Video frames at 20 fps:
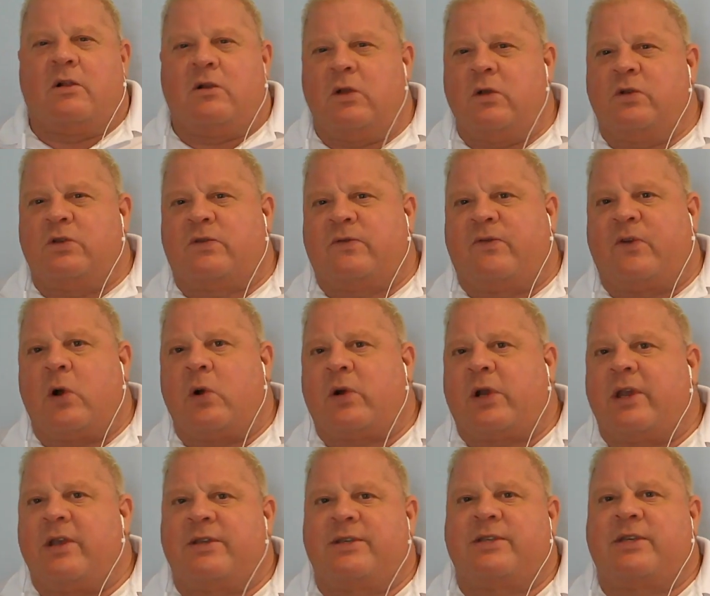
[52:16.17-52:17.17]
lose
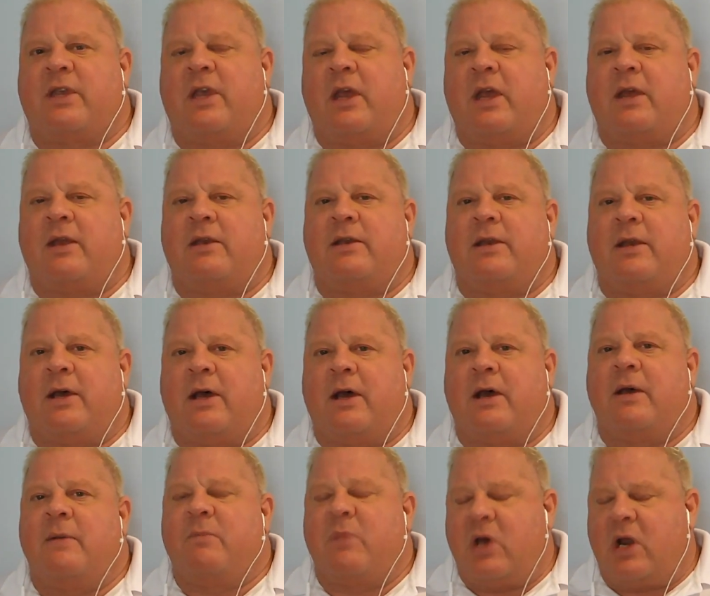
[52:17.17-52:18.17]
focus, and
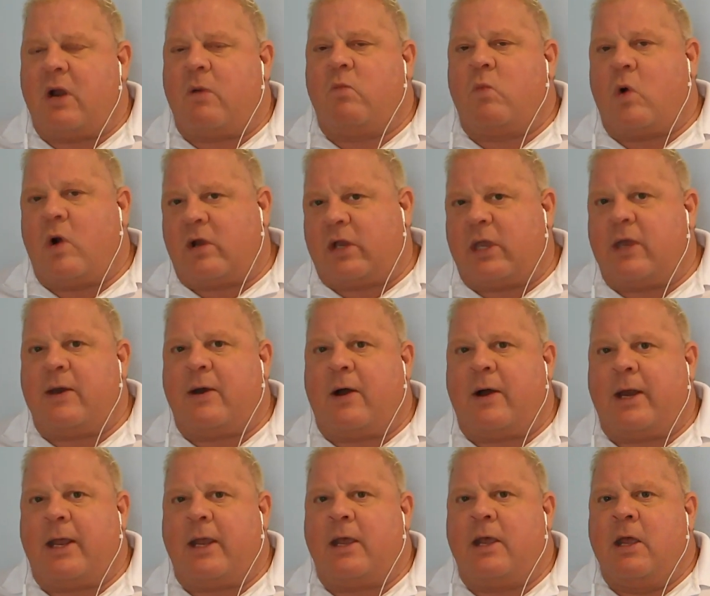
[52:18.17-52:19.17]
but I'm working on
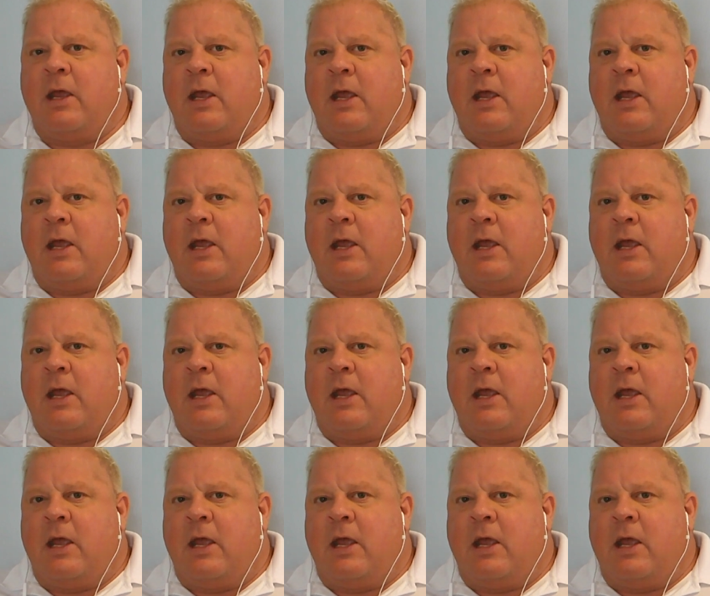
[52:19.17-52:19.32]
it.